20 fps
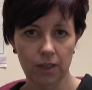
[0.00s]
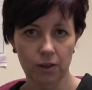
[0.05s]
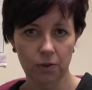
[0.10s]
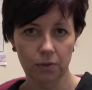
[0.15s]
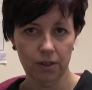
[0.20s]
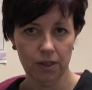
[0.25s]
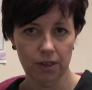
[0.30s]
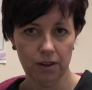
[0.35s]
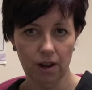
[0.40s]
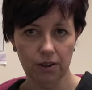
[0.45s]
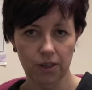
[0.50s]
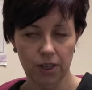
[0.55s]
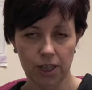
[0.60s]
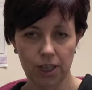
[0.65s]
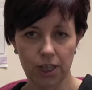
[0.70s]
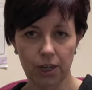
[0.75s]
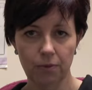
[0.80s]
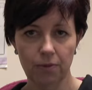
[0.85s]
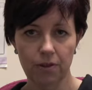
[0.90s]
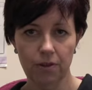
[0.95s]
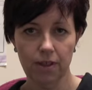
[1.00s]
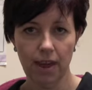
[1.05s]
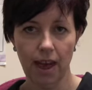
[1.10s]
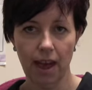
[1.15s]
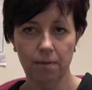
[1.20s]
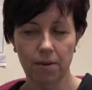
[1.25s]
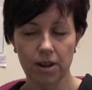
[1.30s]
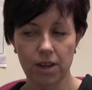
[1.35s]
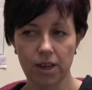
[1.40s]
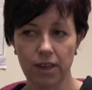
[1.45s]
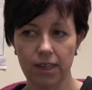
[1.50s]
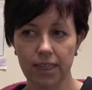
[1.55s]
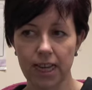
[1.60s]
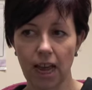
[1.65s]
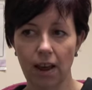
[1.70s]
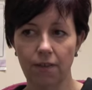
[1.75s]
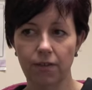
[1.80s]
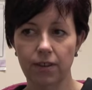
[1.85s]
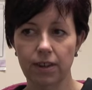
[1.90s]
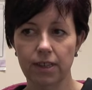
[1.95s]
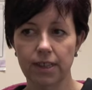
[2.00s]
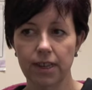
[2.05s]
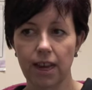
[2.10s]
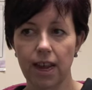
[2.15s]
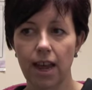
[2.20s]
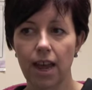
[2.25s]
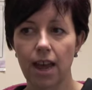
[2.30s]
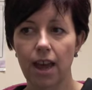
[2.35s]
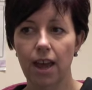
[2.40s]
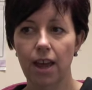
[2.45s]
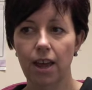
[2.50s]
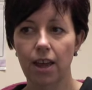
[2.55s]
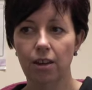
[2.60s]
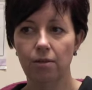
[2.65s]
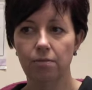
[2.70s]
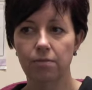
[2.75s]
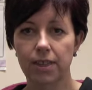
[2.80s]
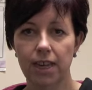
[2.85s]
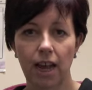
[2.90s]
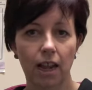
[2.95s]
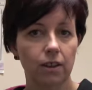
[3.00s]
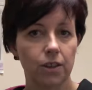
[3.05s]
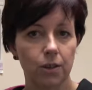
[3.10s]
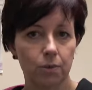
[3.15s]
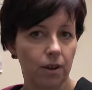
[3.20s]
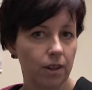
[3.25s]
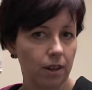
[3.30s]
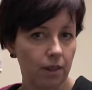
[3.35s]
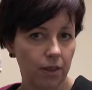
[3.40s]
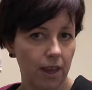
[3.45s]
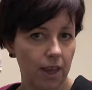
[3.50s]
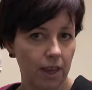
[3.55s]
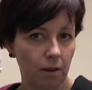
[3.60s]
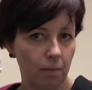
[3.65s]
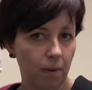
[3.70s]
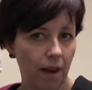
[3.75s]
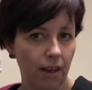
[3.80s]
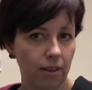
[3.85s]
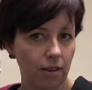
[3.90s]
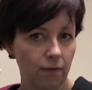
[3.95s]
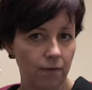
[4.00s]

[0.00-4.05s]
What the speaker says: things we started to do with them in Year 7 is tell us what you think about